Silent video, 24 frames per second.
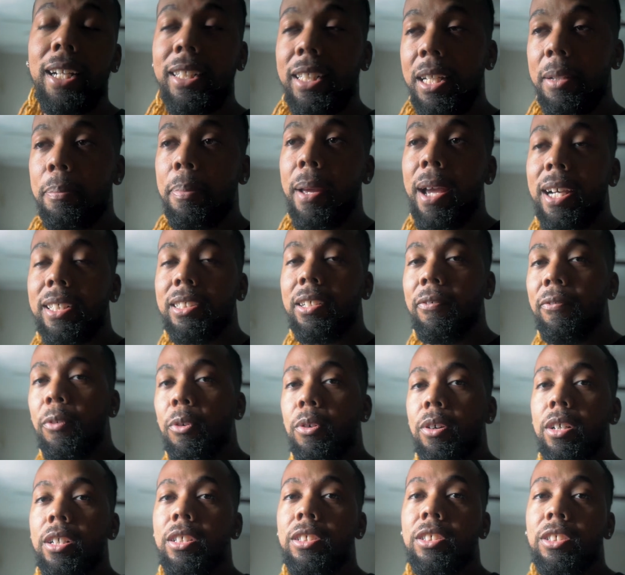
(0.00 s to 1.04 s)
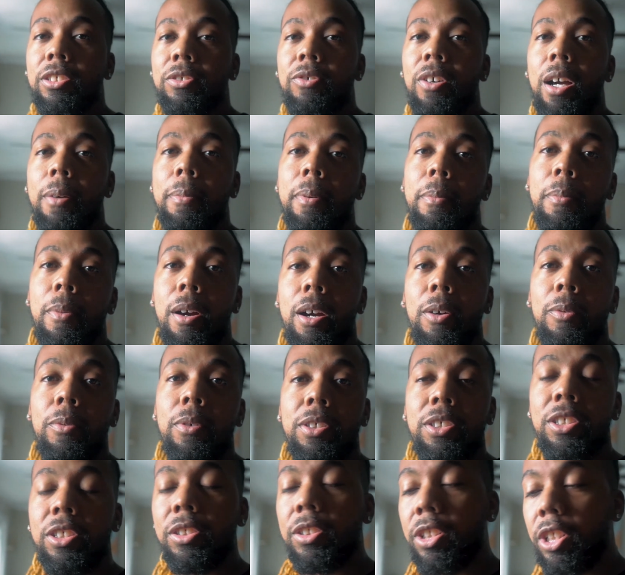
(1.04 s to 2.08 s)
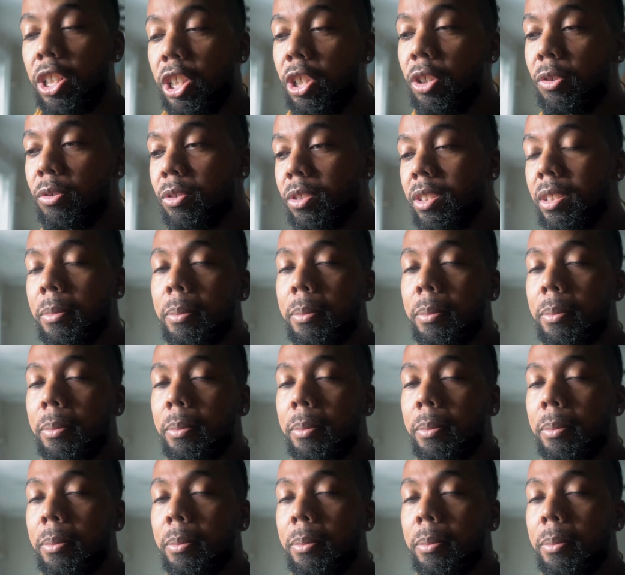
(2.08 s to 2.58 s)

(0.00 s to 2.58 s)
did pass the 400 subscriber mark, which is huge to